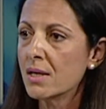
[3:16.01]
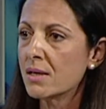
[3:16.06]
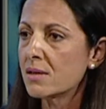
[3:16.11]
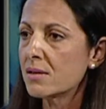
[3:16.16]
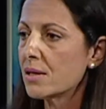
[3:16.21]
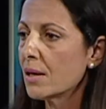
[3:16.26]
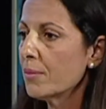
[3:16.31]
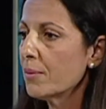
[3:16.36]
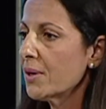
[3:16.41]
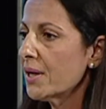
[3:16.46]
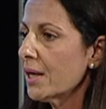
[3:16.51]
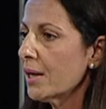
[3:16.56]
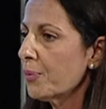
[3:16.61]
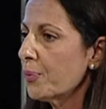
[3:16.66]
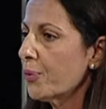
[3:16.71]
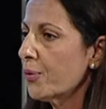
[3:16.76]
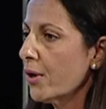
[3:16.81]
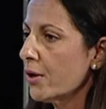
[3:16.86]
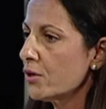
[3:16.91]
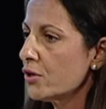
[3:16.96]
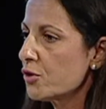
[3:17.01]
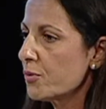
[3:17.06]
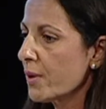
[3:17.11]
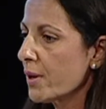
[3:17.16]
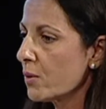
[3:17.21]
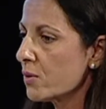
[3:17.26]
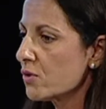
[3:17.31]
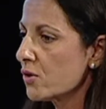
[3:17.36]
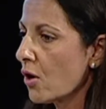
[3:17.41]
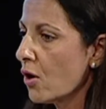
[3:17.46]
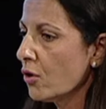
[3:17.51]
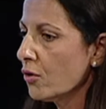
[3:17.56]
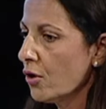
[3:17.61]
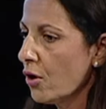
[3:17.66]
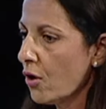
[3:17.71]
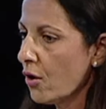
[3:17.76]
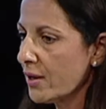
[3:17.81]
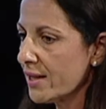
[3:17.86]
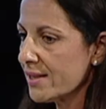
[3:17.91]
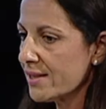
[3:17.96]
Somebody approached me, I was on
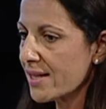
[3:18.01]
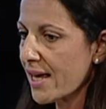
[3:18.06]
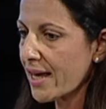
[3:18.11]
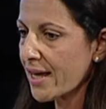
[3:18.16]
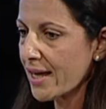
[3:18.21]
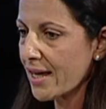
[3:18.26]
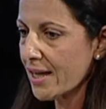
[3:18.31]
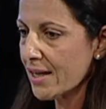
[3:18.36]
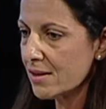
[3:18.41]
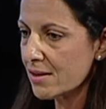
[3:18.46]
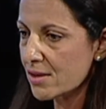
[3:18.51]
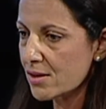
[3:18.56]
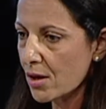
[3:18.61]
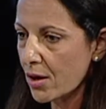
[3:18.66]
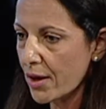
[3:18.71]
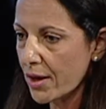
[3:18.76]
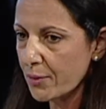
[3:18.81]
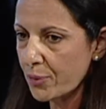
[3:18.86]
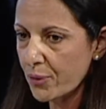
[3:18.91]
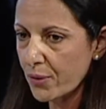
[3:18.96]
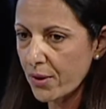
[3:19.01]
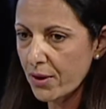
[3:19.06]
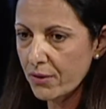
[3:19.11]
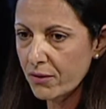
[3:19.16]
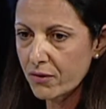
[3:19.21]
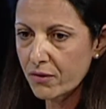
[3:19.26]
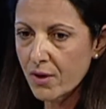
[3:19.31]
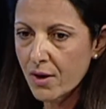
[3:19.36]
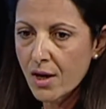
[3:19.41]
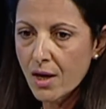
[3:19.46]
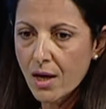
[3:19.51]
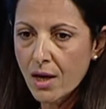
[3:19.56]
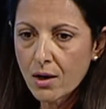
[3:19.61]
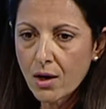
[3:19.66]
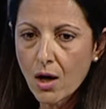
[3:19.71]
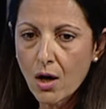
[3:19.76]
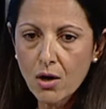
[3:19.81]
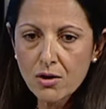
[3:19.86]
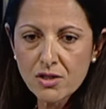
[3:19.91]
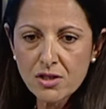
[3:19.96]
holiday in Cyprus,
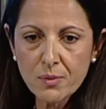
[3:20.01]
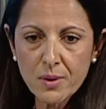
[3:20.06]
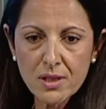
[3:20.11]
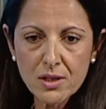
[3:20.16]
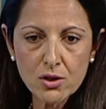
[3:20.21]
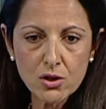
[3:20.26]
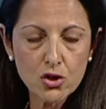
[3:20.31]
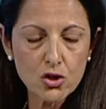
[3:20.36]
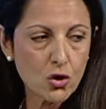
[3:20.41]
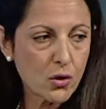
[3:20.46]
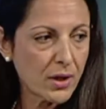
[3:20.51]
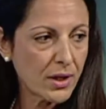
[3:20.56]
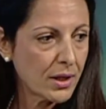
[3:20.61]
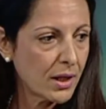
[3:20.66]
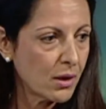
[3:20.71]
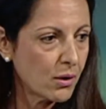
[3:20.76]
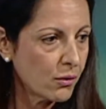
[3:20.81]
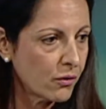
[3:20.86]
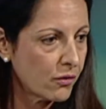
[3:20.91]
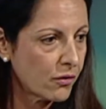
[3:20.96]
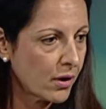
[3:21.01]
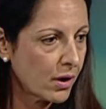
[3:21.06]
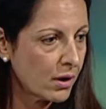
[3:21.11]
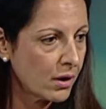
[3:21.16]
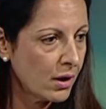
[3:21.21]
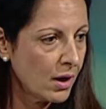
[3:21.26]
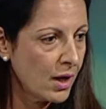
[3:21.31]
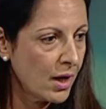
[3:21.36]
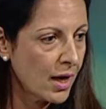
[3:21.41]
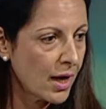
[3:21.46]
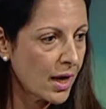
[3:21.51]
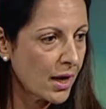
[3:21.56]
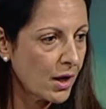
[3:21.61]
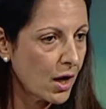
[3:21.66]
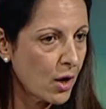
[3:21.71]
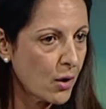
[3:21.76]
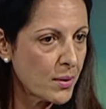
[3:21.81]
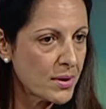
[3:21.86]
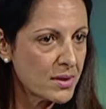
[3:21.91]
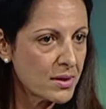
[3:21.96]
and asked me to join Nielsen. And
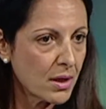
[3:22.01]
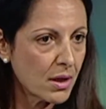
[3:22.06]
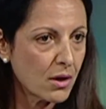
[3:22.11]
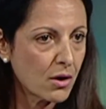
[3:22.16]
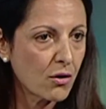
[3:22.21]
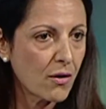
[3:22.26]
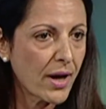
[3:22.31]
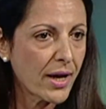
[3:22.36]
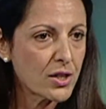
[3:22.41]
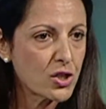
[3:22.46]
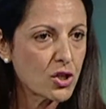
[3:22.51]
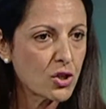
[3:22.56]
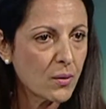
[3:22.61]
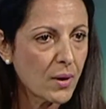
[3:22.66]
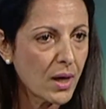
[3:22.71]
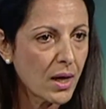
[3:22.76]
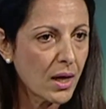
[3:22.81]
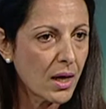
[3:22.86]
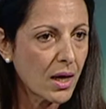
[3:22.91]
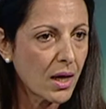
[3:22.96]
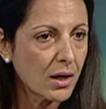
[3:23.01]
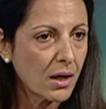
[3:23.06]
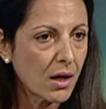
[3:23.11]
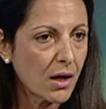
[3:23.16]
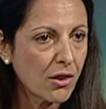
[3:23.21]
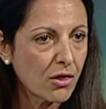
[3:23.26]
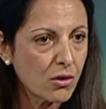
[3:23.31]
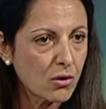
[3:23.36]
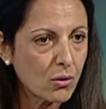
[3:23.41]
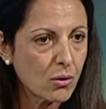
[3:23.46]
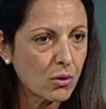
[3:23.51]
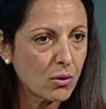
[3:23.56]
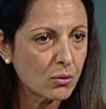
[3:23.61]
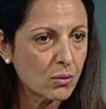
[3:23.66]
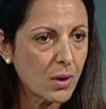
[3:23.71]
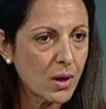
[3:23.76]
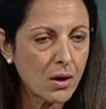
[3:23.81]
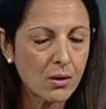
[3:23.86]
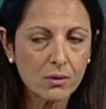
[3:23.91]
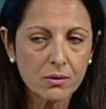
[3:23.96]
I was a graduate, and I thought,
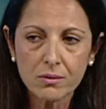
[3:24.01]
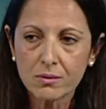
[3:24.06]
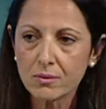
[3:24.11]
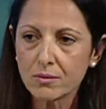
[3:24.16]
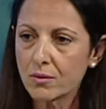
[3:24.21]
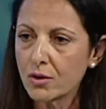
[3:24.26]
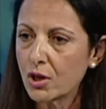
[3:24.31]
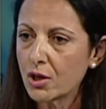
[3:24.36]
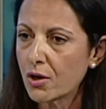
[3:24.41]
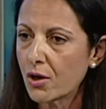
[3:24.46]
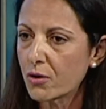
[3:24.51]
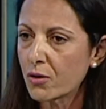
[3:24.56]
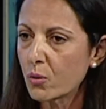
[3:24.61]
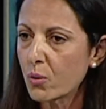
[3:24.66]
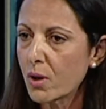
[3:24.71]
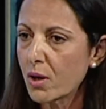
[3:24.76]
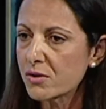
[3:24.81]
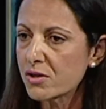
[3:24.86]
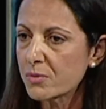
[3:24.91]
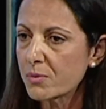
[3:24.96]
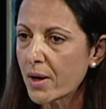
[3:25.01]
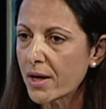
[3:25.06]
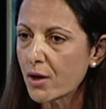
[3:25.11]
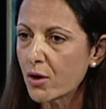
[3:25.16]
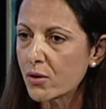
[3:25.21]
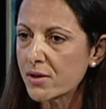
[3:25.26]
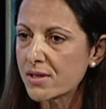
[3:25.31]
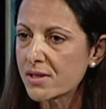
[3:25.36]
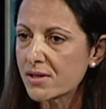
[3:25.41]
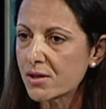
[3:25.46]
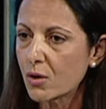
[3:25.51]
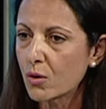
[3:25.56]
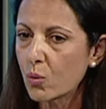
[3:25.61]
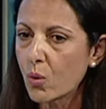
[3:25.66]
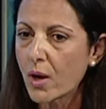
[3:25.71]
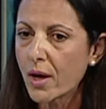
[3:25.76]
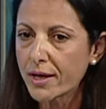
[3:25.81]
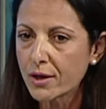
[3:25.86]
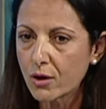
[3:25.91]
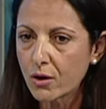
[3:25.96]
well, you know, the world's my oyster,
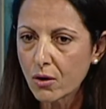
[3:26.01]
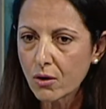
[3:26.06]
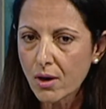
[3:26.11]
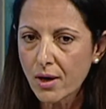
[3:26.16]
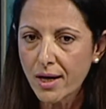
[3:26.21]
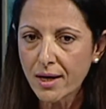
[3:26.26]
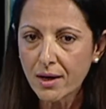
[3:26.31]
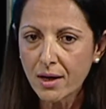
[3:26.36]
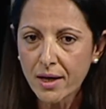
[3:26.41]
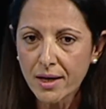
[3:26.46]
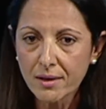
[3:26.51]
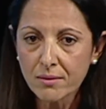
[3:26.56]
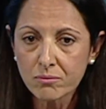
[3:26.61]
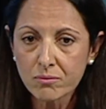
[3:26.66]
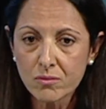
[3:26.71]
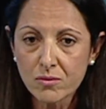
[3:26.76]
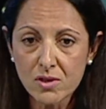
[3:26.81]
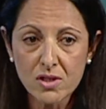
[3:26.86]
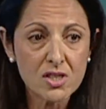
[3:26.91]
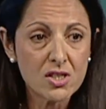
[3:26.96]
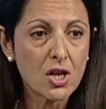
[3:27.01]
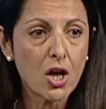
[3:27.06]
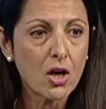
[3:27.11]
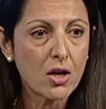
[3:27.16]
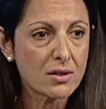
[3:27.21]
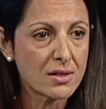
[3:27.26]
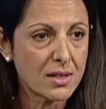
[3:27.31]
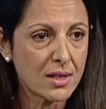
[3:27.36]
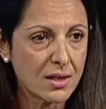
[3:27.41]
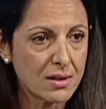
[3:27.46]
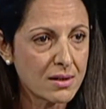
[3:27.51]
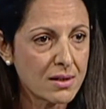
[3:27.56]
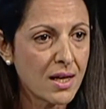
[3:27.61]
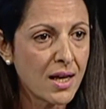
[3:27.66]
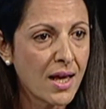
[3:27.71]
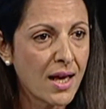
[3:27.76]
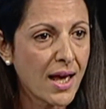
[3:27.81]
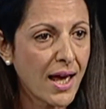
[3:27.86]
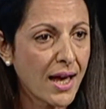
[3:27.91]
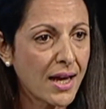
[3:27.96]
why not? And I started
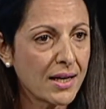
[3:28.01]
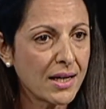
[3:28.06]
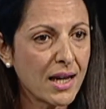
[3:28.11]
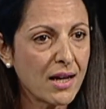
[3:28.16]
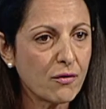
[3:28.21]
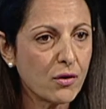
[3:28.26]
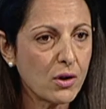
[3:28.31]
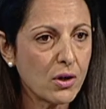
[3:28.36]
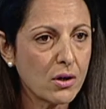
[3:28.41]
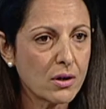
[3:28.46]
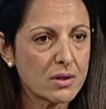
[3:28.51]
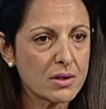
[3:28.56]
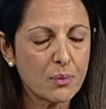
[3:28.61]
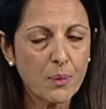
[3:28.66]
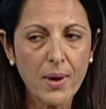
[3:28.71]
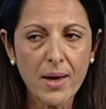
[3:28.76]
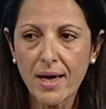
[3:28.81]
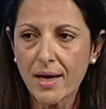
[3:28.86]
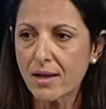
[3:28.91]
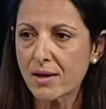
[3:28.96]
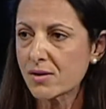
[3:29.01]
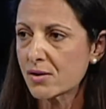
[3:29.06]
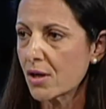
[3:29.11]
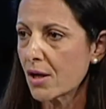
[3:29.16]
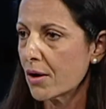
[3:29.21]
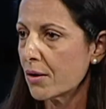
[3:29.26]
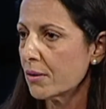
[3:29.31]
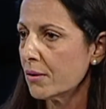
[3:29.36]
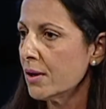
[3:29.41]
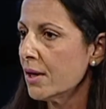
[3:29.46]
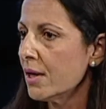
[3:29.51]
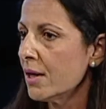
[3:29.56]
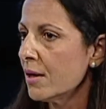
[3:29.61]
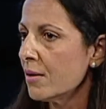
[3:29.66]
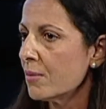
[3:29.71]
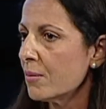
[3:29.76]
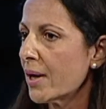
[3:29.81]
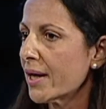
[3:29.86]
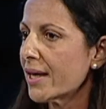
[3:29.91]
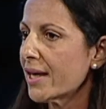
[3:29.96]
and never looked back. So
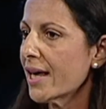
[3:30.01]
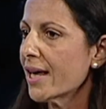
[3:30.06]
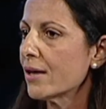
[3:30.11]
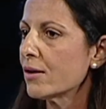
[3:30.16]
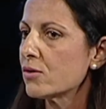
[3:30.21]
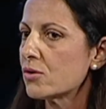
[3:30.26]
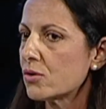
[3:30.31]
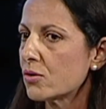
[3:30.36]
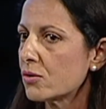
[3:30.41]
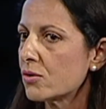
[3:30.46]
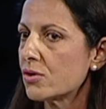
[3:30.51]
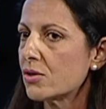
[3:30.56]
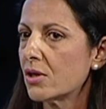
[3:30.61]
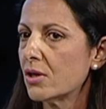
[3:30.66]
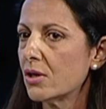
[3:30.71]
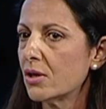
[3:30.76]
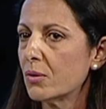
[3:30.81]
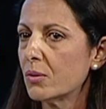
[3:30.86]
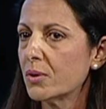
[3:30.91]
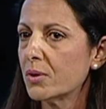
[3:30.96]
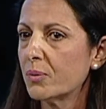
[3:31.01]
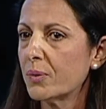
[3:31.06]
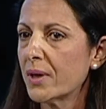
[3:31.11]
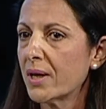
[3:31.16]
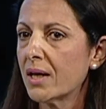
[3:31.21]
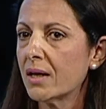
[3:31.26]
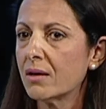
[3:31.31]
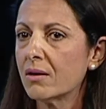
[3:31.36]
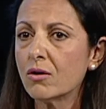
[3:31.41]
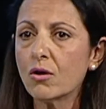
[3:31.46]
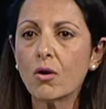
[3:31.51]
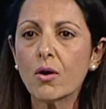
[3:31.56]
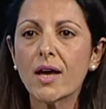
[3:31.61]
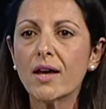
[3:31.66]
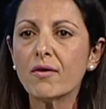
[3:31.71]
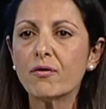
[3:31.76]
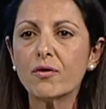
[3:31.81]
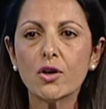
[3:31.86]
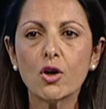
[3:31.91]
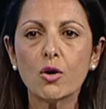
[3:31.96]
my counsel to you would be not
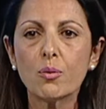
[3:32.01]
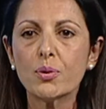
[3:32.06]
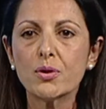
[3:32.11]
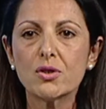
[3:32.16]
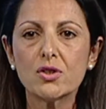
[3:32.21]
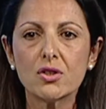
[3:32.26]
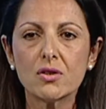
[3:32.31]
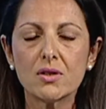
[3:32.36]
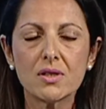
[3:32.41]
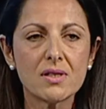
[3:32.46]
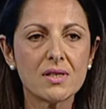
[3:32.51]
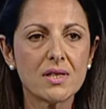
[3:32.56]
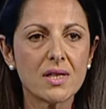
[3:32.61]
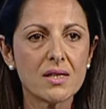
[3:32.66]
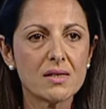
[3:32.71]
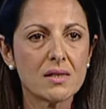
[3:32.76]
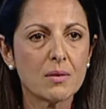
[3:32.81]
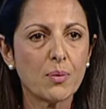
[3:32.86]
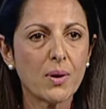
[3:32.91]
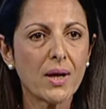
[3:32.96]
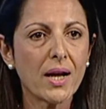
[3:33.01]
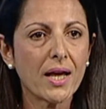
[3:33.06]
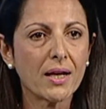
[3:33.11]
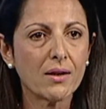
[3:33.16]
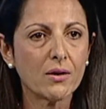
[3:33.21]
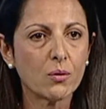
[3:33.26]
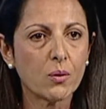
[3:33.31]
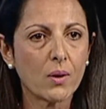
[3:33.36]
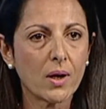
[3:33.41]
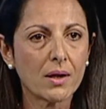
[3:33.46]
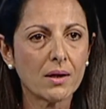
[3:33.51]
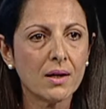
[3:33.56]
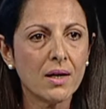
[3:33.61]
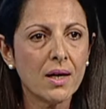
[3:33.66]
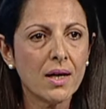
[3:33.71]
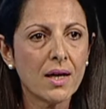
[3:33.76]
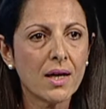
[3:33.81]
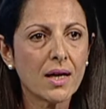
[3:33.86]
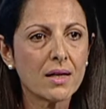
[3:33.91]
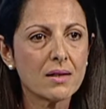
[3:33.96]
every opportunity is a planned one.
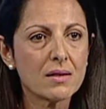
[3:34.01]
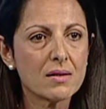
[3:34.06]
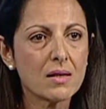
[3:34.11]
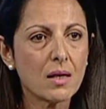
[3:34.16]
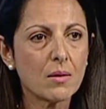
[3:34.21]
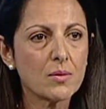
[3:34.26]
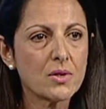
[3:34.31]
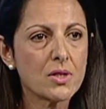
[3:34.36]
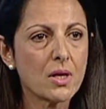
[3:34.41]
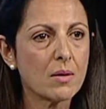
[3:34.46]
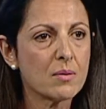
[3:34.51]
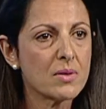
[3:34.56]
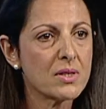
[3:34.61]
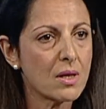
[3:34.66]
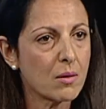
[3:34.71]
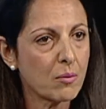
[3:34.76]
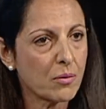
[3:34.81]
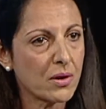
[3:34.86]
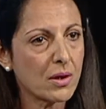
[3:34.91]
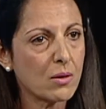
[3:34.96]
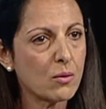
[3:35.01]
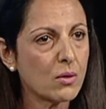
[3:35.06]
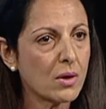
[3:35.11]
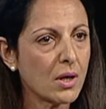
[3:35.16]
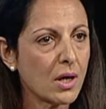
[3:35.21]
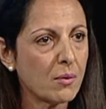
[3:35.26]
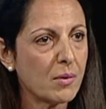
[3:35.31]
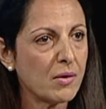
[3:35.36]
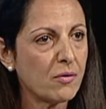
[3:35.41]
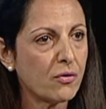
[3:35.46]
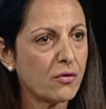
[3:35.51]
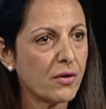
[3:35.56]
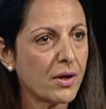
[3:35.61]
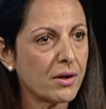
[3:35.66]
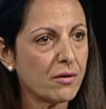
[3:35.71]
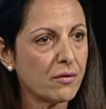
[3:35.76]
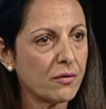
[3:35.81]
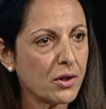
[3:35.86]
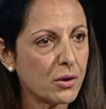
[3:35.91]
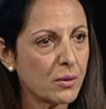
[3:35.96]
And sometimes something will come in
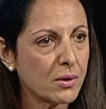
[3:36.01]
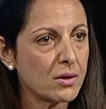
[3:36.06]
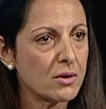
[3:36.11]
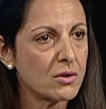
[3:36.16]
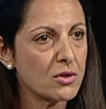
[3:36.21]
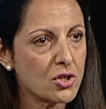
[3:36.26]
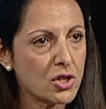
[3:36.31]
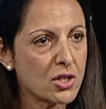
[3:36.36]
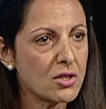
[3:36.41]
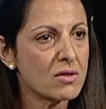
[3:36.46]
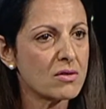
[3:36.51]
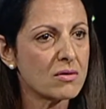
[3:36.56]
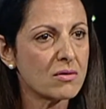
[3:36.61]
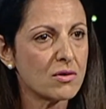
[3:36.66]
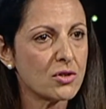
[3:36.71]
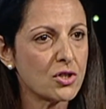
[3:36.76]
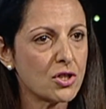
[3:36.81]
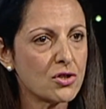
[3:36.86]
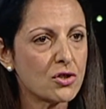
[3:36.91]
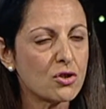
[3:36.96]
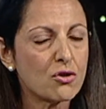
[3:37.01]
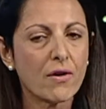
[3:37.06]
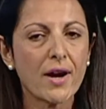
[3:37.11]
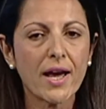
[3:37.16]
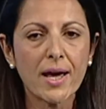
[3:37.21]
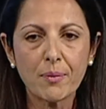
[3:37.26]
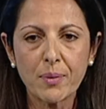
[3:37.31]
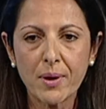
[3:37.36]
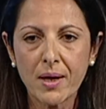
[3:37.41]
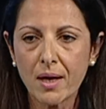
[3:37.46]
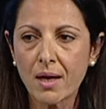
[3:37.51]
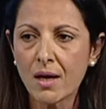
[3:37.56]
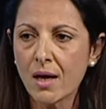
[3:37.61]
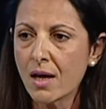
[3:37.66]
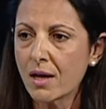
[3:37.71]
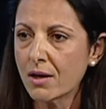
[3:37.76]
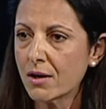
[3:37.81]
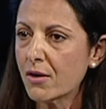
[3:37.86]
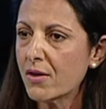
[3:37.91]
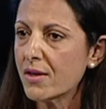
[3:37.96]
front of you and just, just grab it.
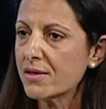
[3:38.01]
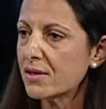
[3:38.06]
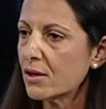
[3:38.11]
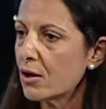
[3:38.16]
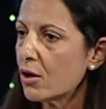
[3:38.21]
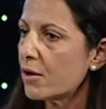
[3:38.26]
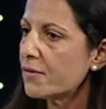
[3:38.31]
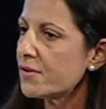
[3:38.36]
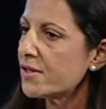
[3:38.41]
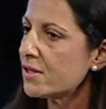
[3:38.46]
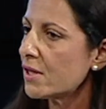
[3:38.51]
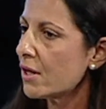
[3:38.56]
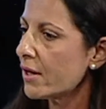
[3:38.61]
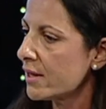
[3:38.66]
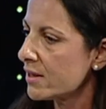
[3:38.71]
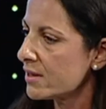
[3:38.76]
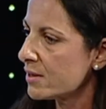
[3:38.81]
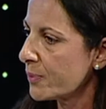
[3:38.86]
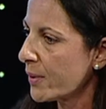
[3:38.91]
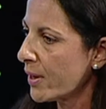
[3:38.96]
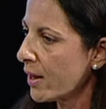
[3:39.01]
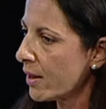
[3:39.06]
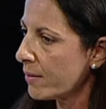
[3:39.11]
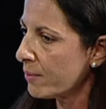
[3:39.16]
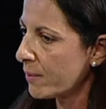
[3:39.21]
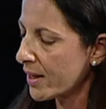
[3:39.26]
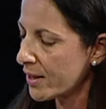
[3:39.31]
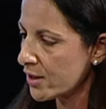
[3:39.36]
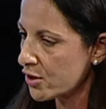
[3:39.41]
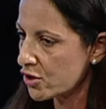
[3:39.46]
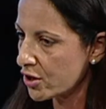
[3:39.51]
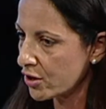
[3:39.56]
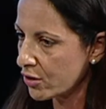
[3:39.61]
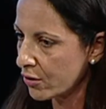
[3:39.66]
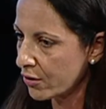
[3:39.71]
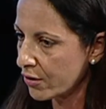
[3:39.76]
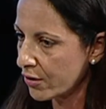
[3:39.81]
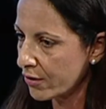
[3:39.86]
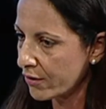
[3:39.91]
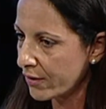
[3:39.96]
Now, there's a lot of science behind managing
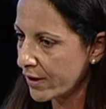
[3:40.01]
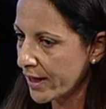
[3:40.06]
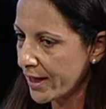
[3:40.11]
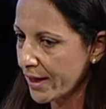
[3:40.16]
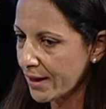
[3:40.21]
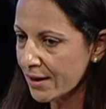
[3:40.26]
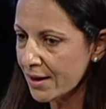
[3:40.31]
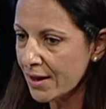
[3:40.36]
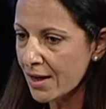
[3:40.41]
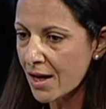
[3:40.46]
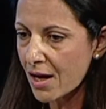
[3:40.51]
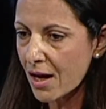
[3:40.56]
your career.